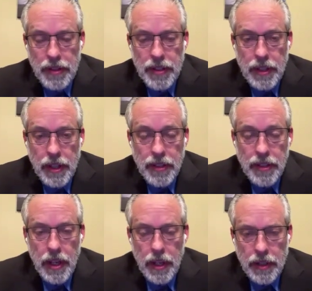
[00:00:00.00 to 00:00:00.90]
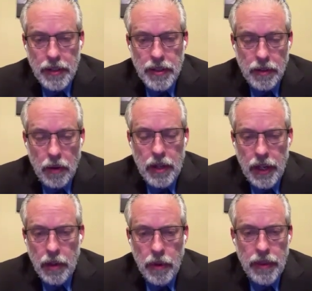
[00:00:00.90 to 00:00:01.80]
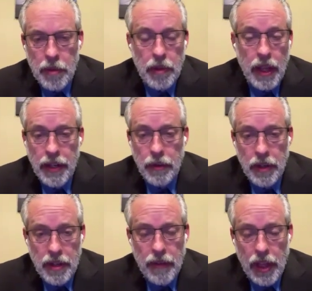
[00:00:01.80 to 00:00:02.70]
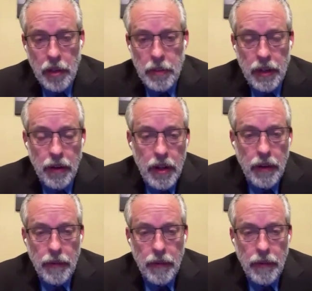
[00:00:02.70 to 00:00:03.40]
where it sits, it's located within a planned unit development